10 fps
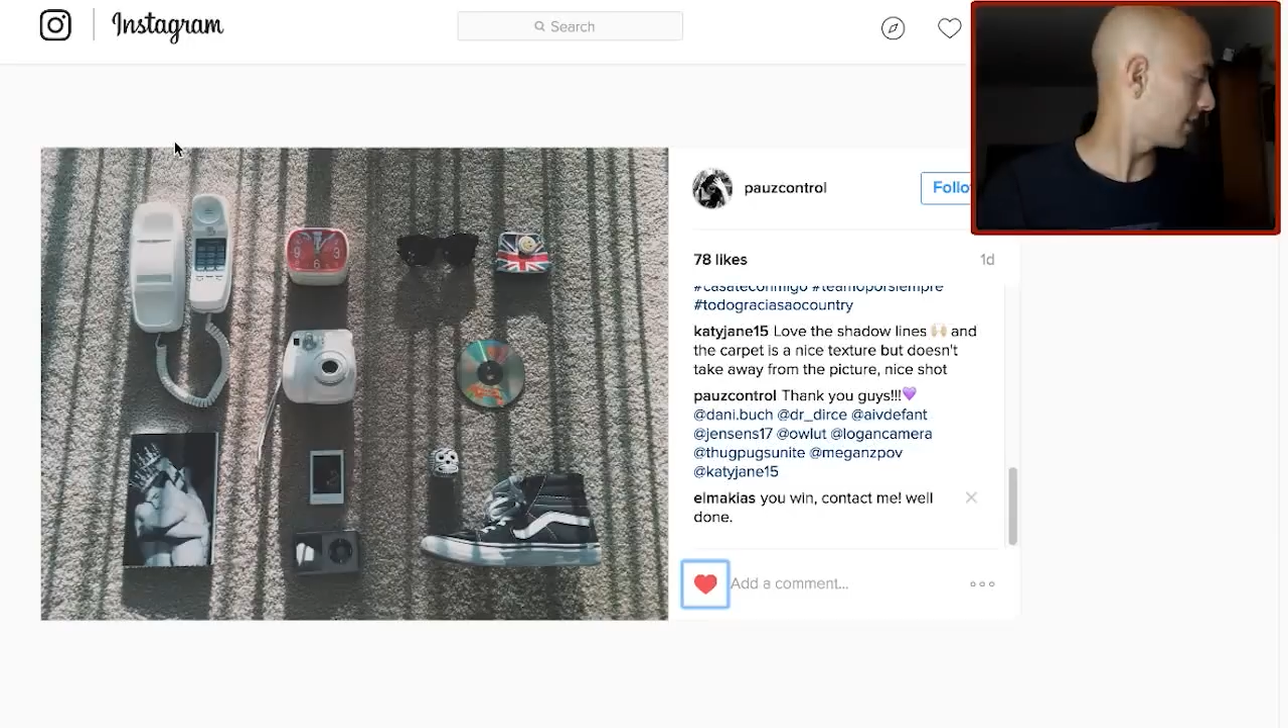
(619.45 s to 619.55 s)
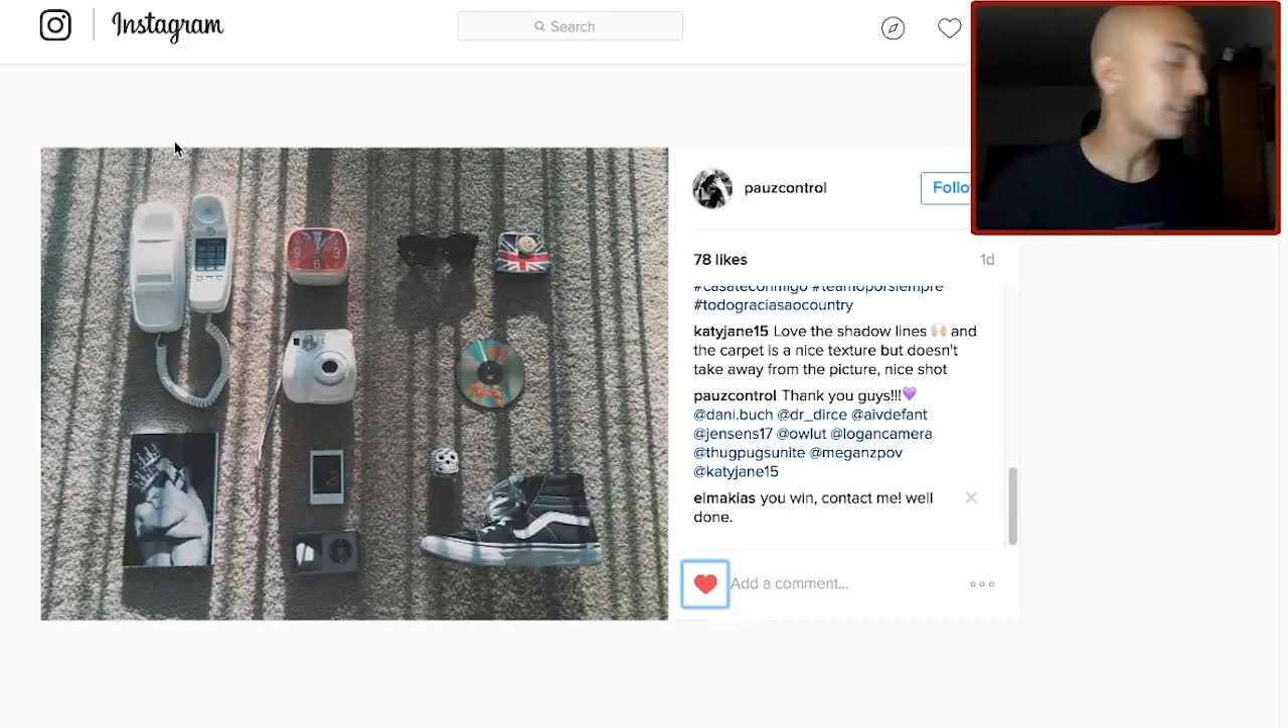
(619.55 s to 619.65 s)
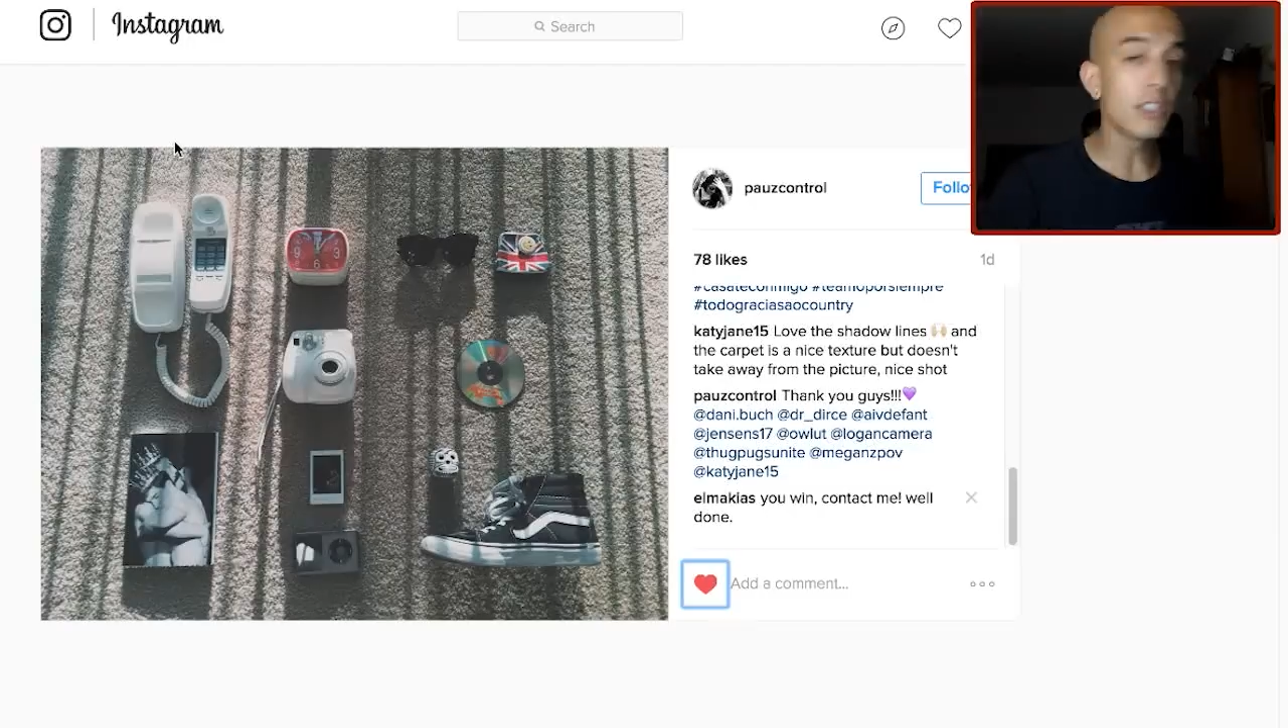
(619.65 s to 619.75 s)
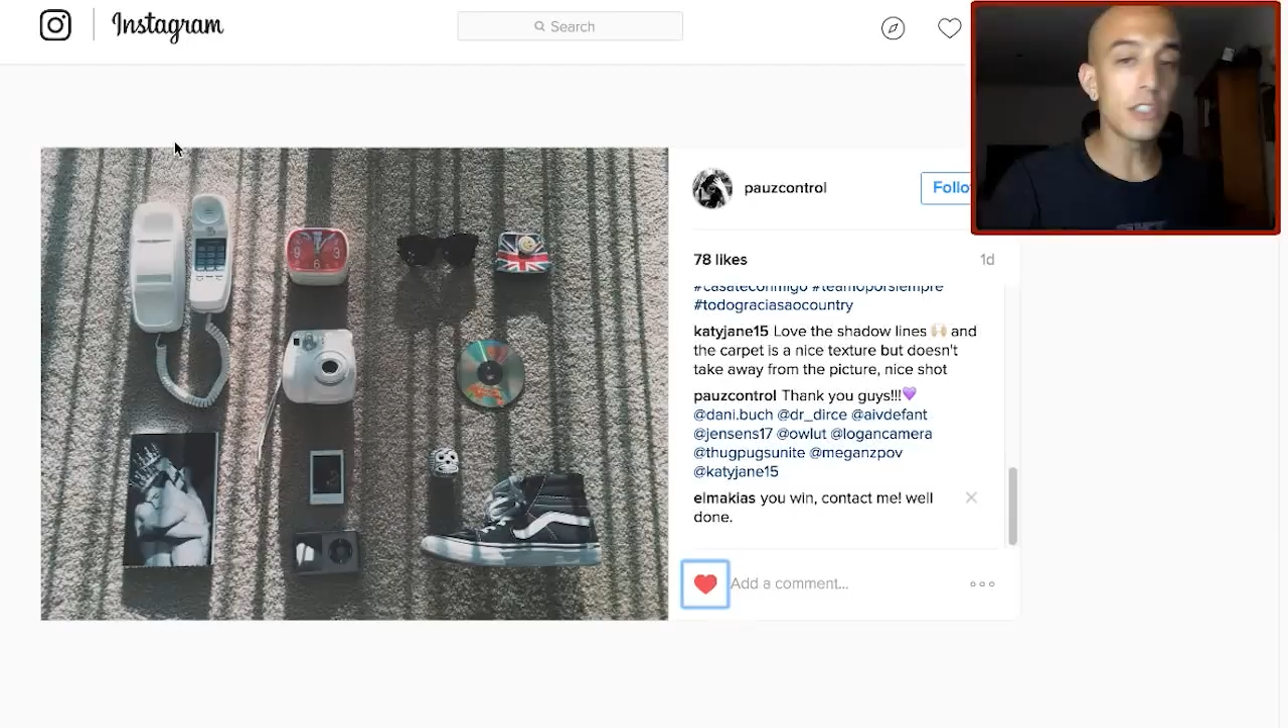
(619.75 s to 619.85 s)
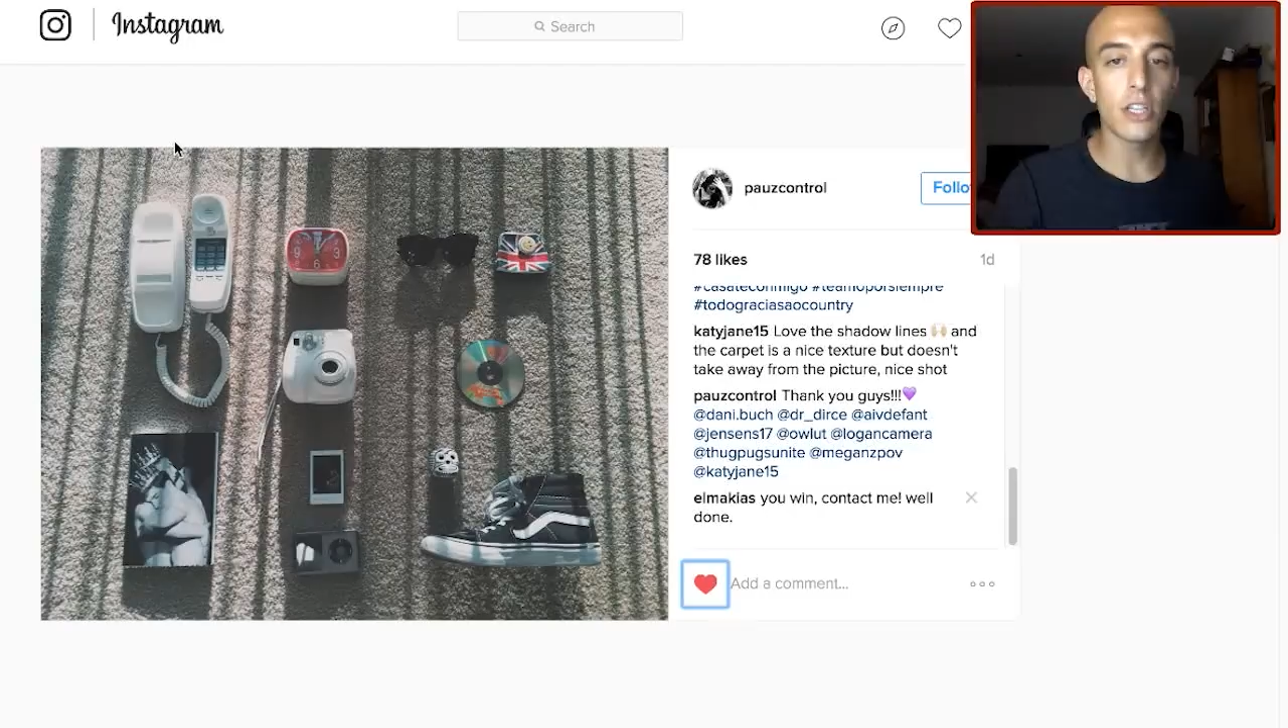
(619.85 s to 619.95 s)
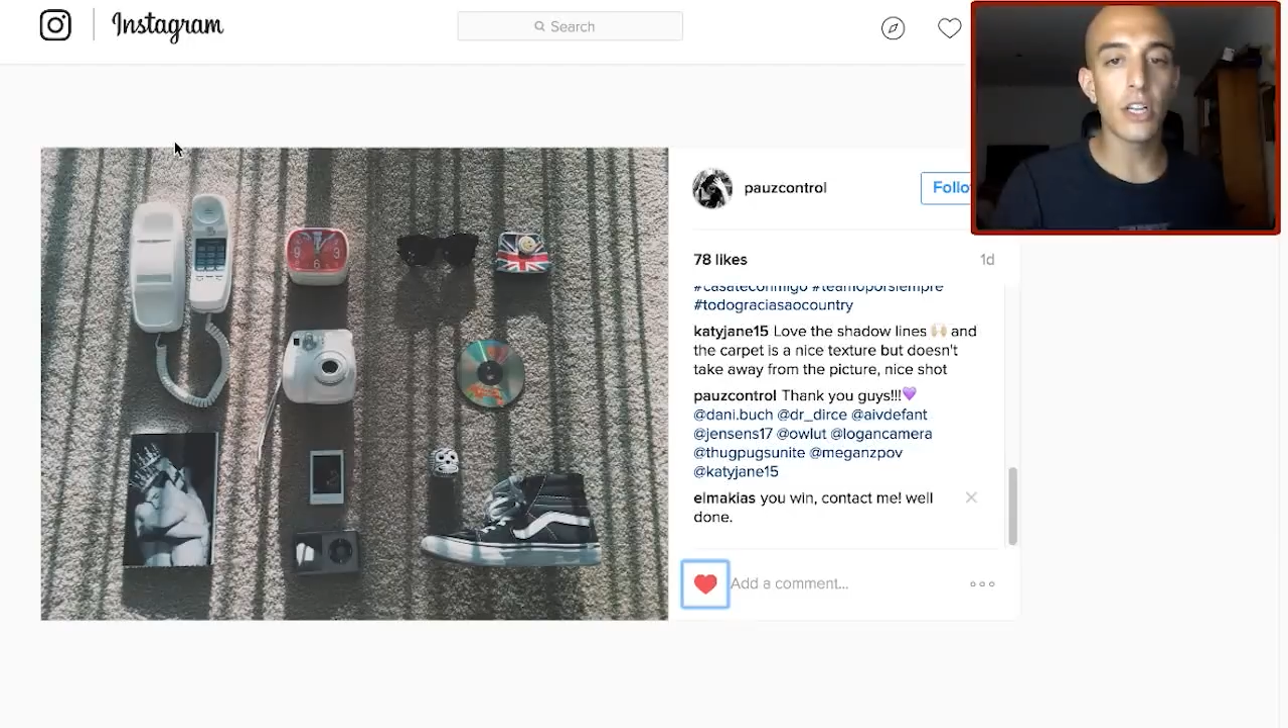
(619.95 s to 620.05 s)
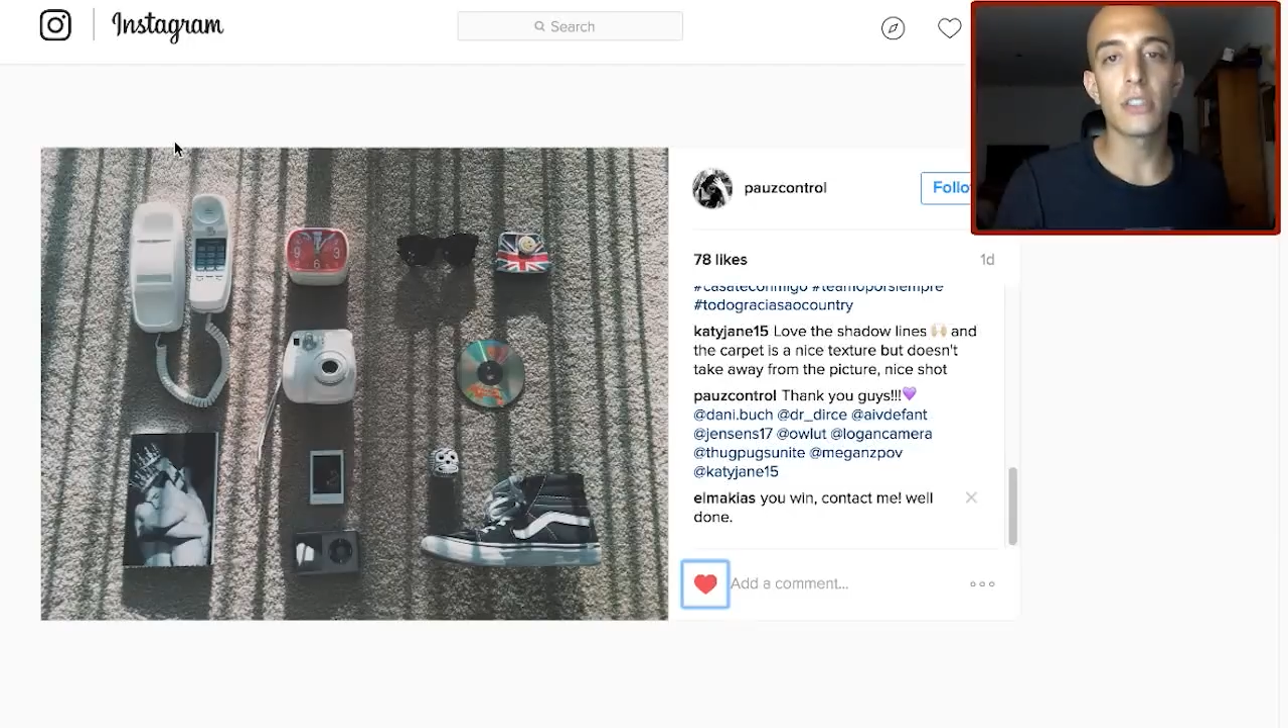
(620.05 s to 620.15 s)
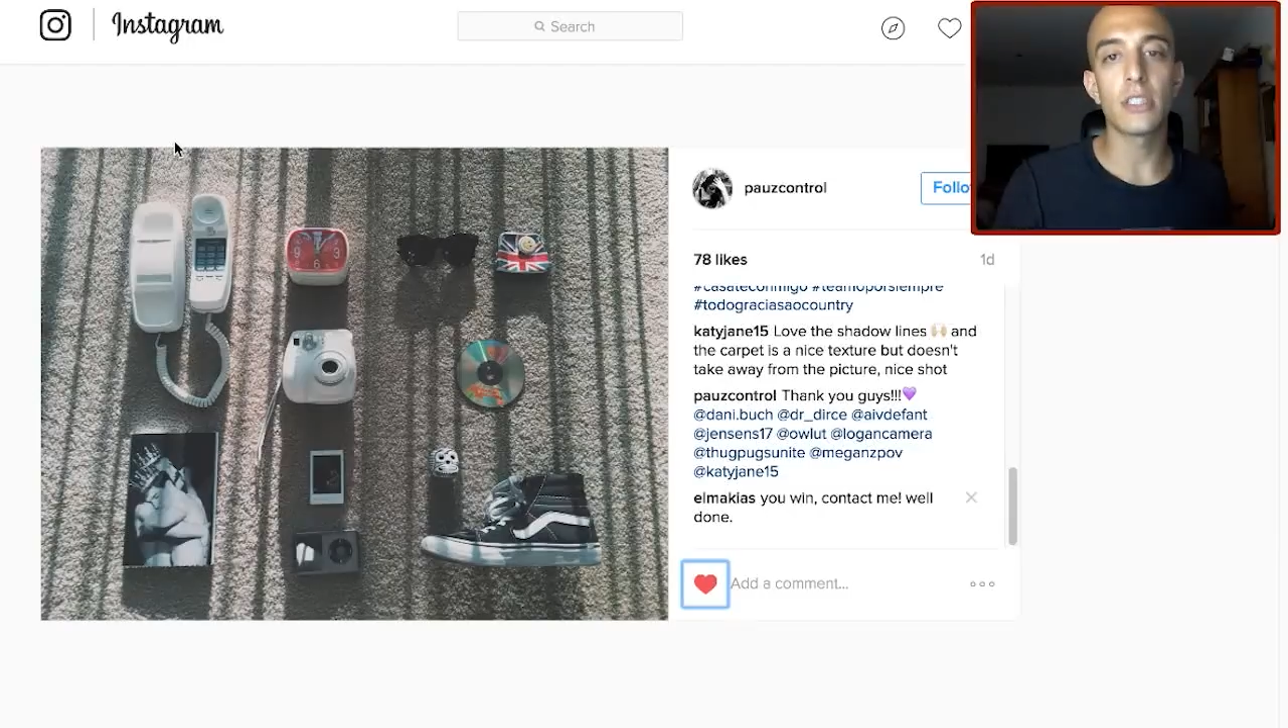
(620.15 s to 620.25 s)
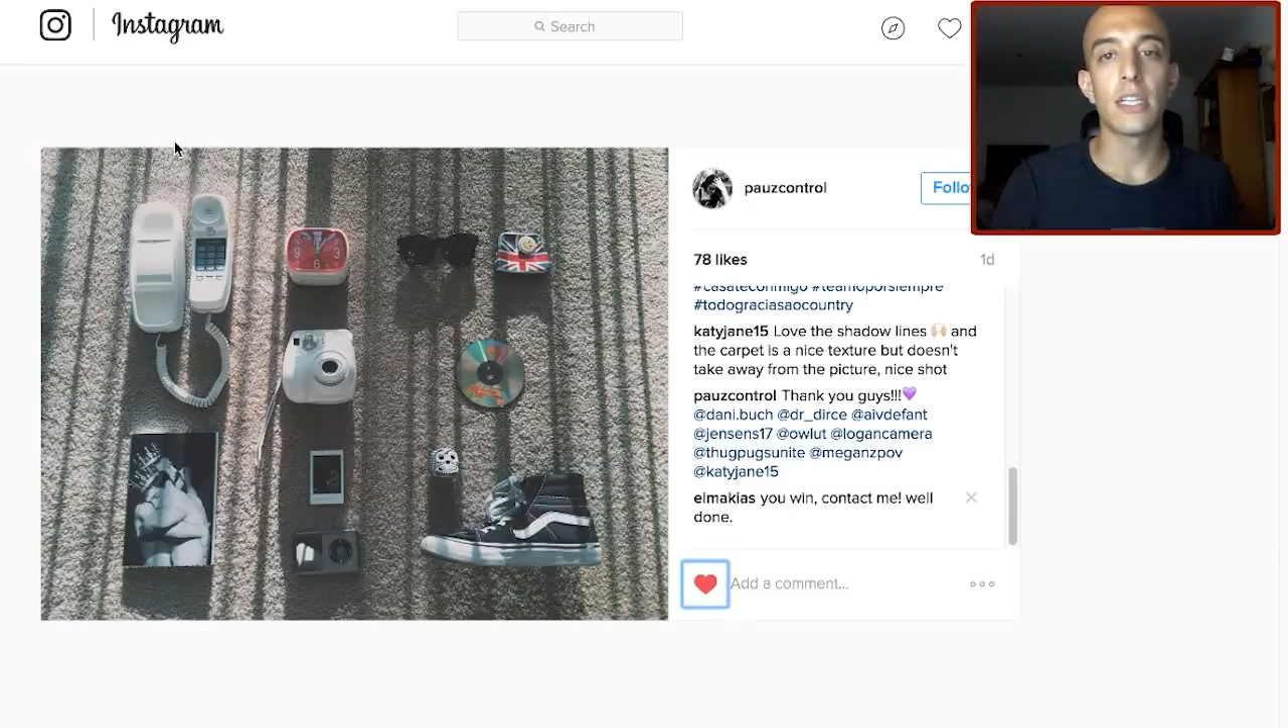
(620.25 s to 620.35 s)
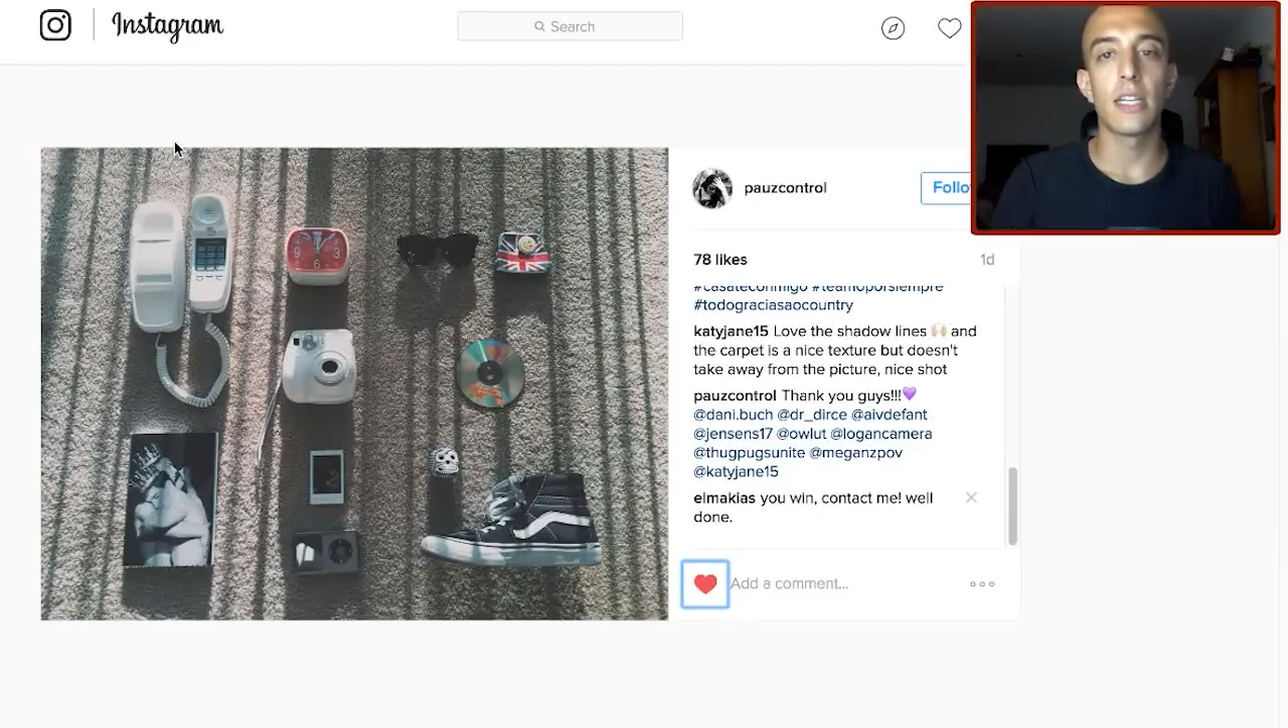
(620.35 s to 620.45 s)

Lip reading: I'll send you those.